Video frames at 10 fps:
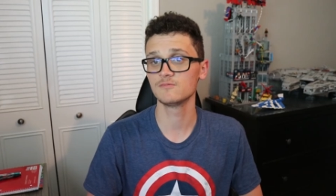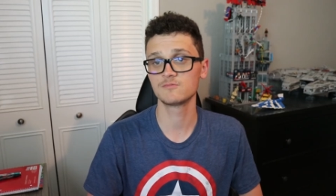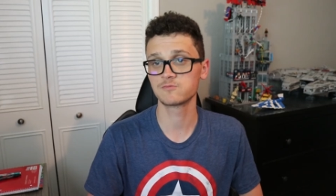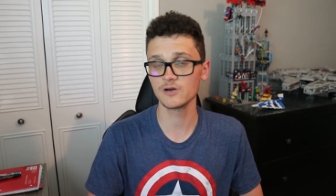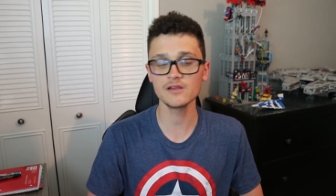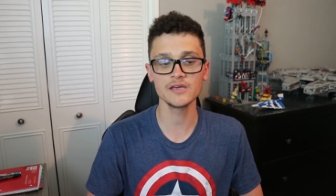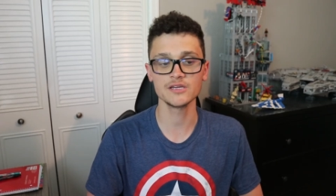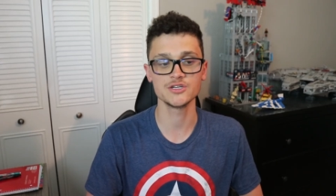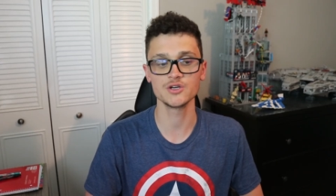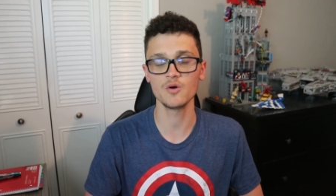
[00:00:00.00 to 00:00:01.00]
really
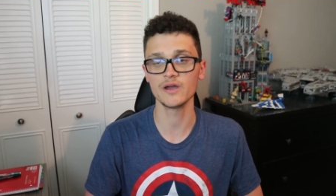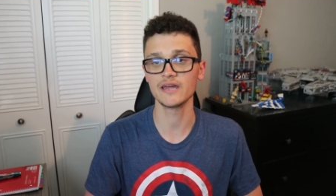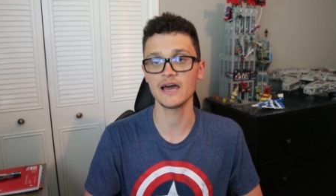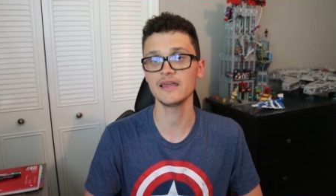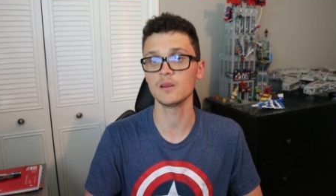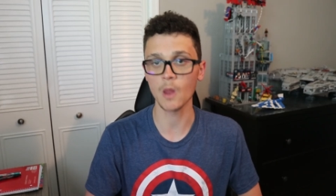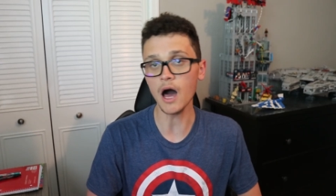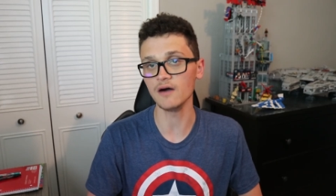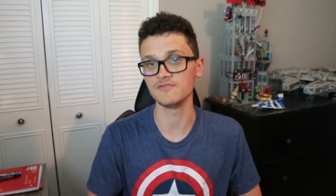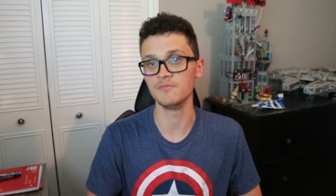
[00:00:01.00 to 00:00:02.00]
enjoy and I
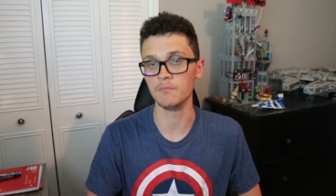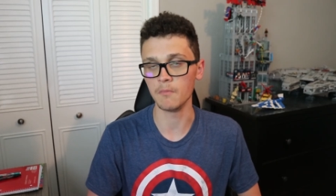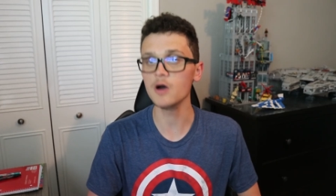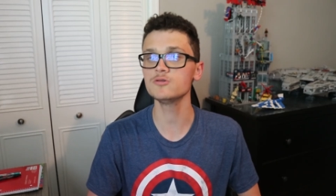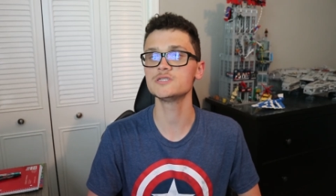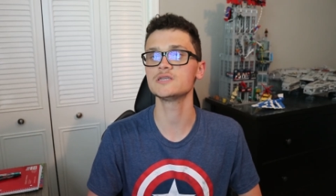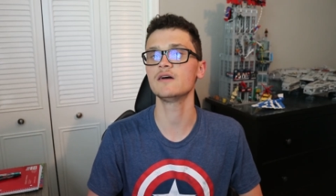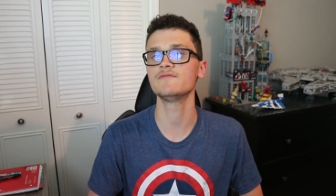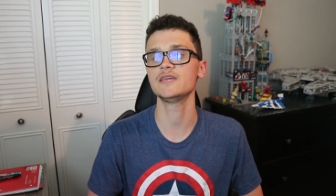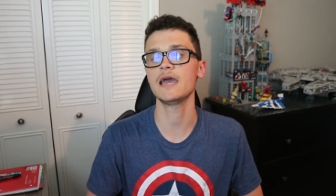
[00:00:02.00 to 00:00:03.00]
love most
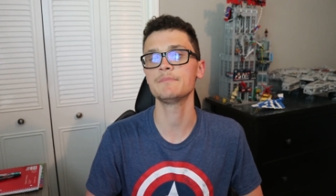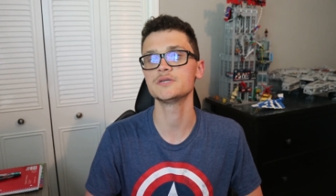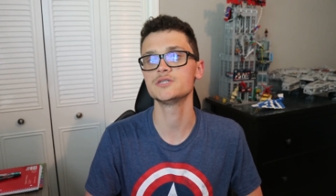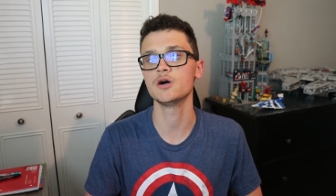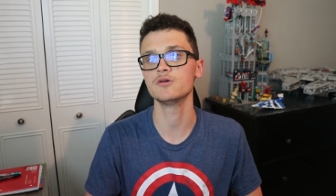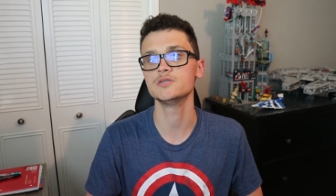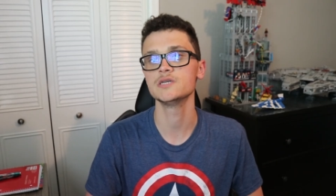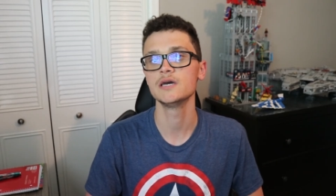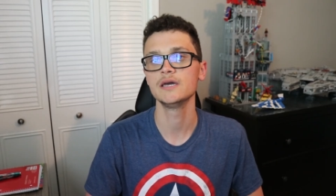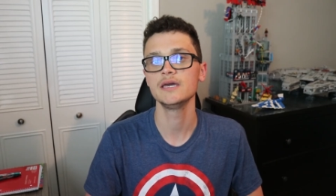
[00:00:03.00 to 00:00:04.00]
of the episodes
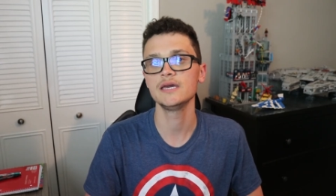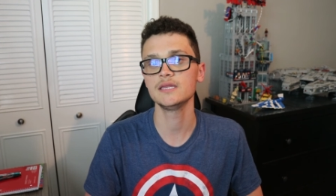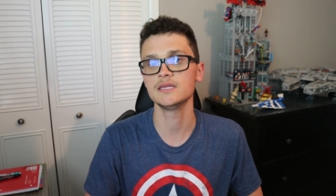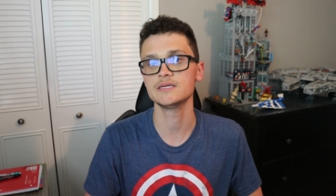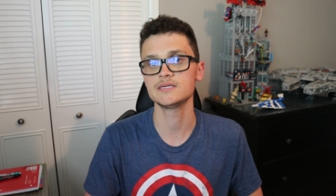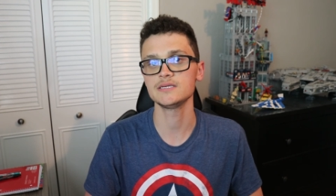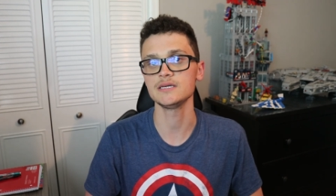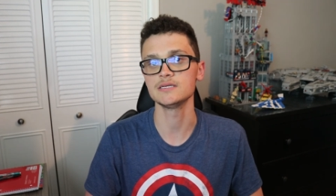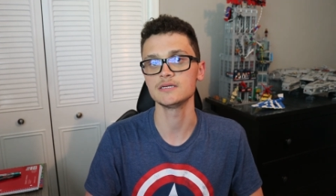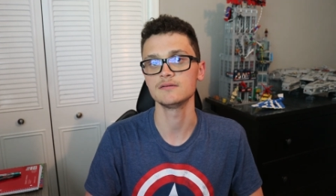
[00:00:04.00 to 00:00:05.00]
in this
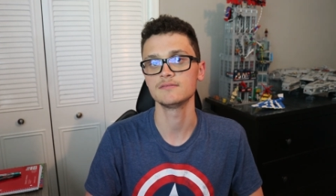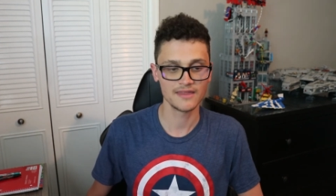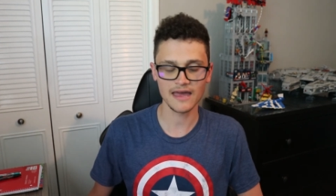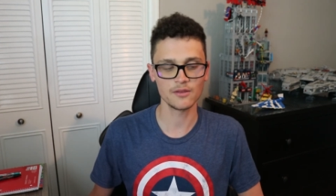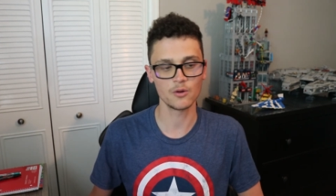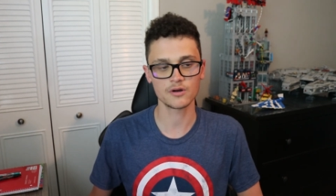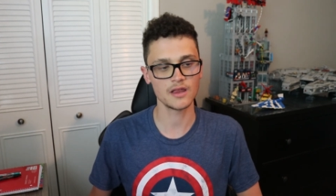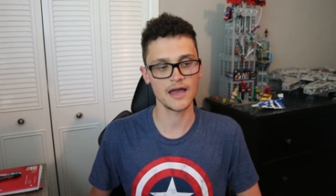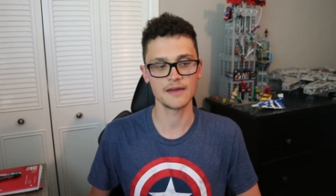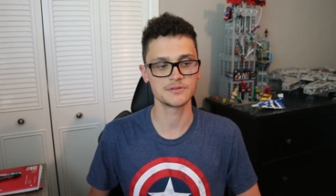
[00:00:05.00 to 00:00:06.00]
season. That
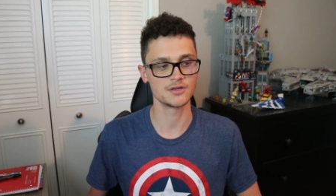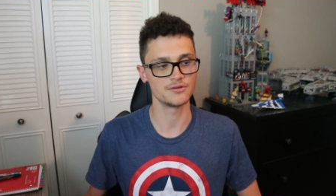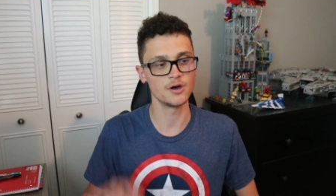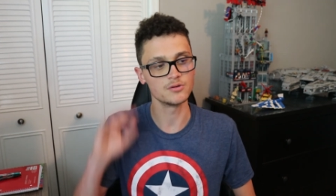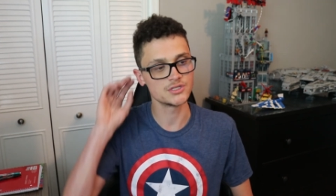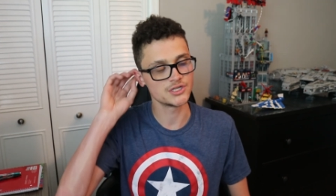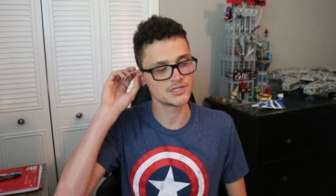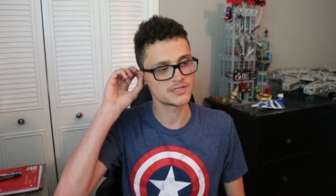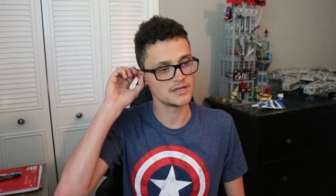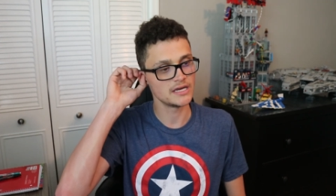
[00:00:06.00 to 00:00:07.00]
Lorelei episode, though, is
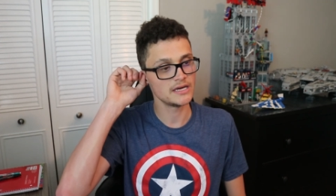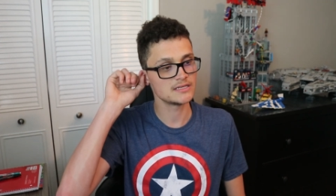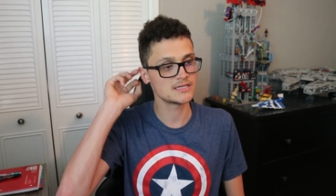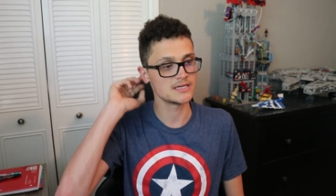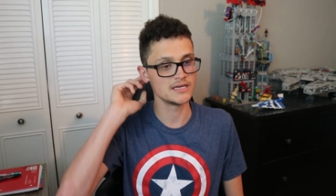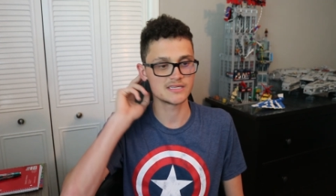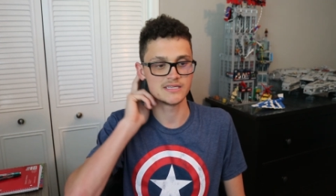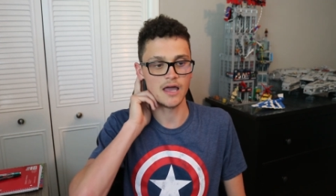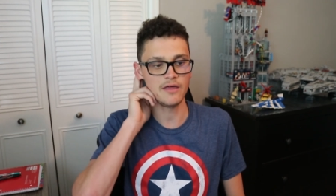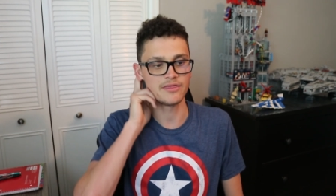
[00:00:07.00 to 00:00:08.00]
just, it's
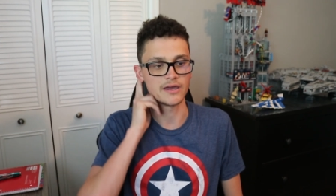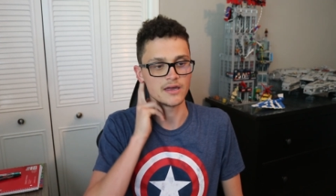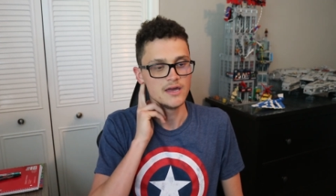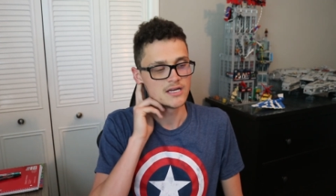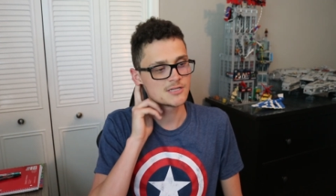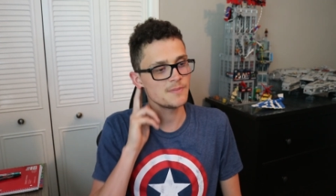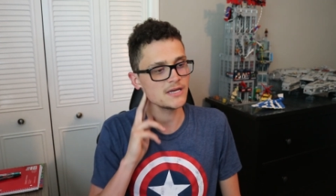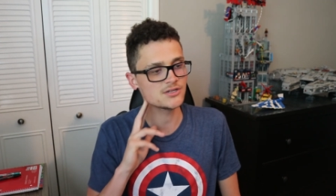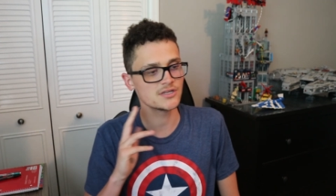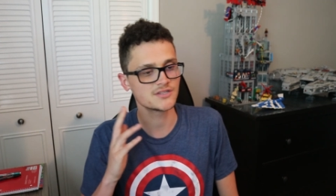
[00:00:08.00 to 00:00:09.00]
nothing.
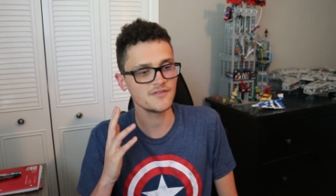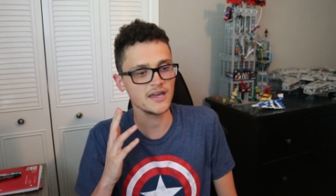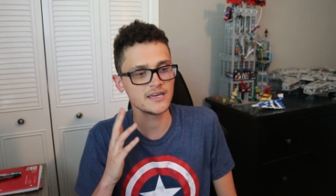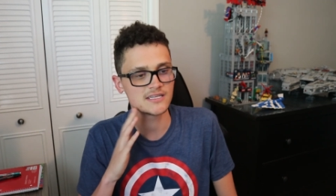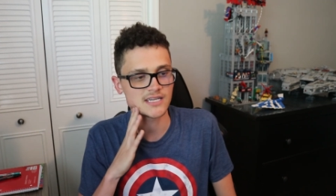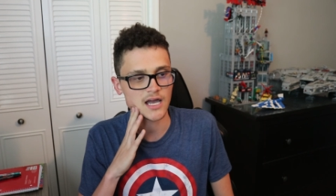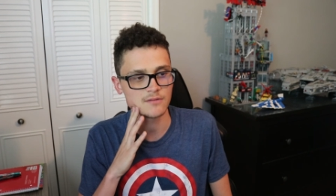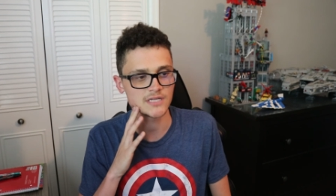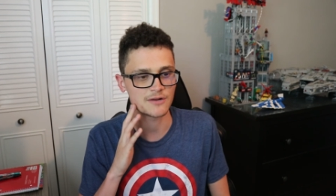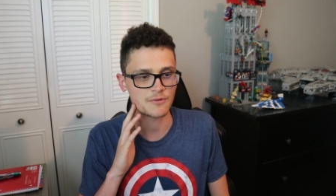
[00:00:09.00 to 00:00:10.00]
Especially, it's funny because it
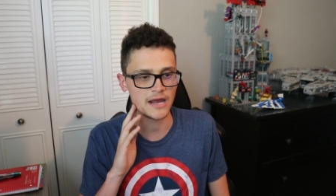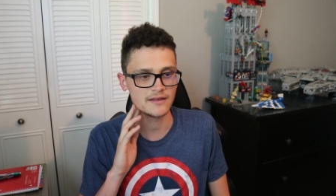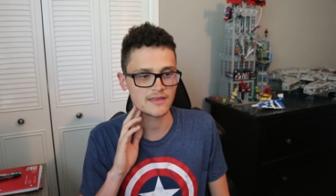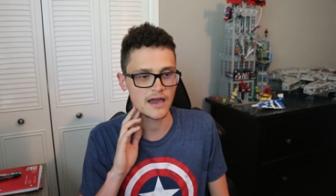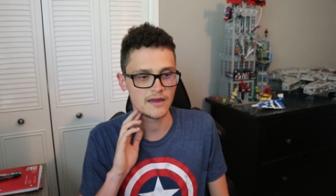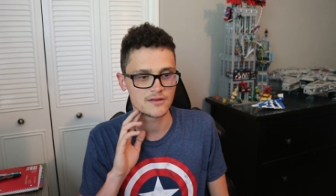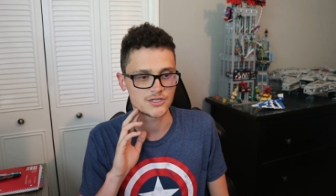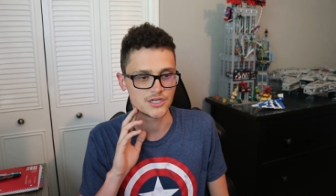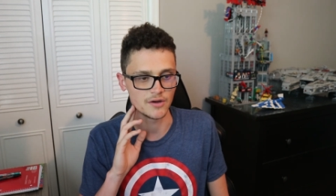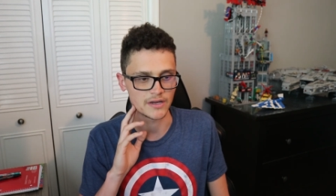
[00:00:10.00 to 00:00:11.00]
comes like right at the height of the
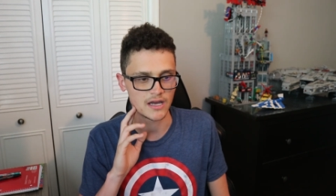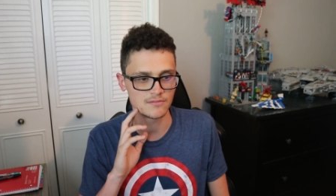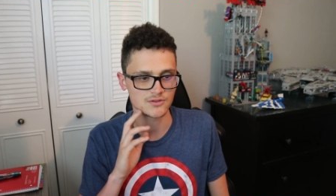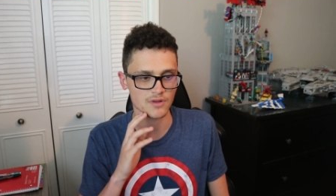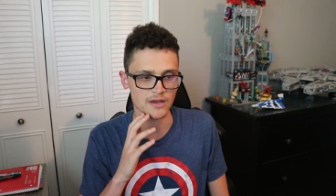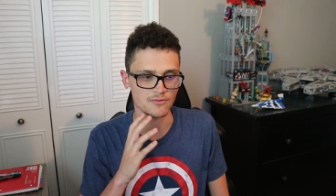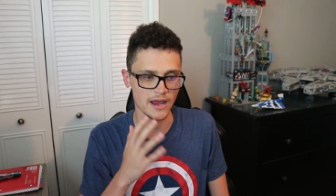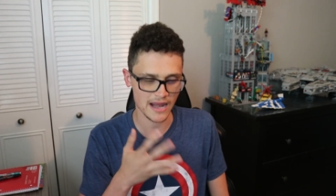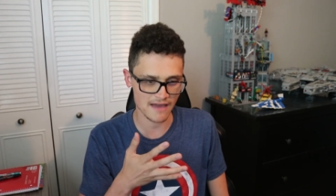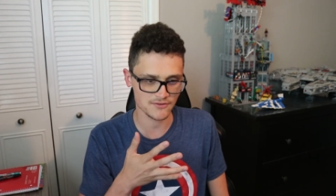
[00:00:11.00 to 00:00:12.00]
show. It comes like
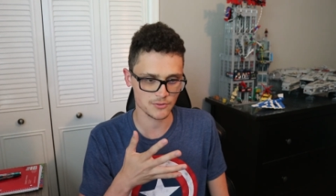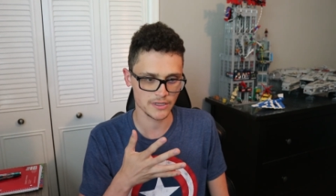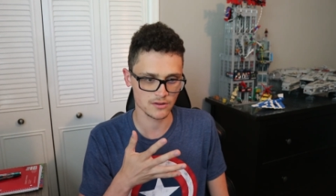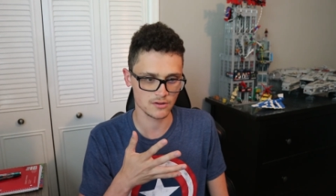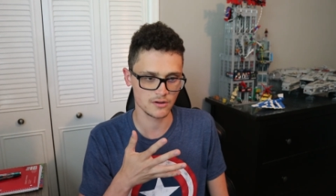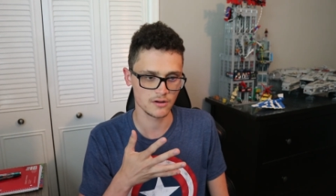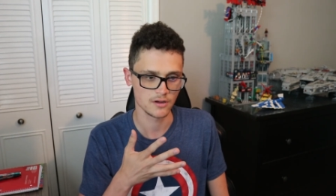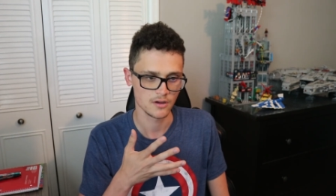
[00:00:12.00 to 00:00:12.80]
right after we learn